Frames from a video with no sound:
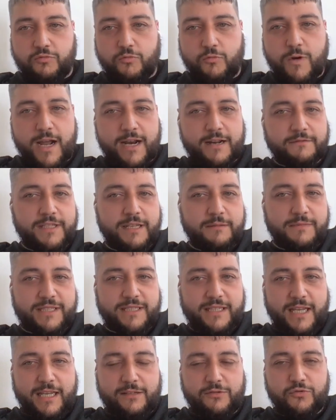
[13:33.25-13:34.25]
One of them
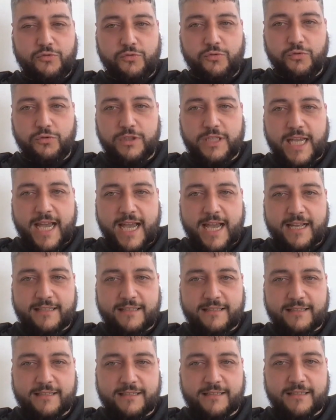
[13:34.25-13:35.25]
is like to-do
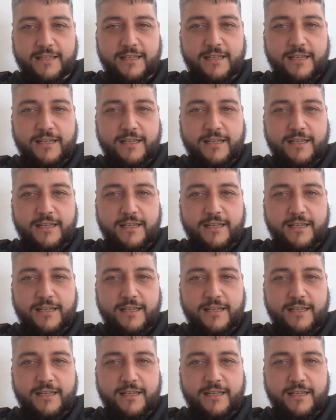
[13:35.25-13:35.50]
tasks.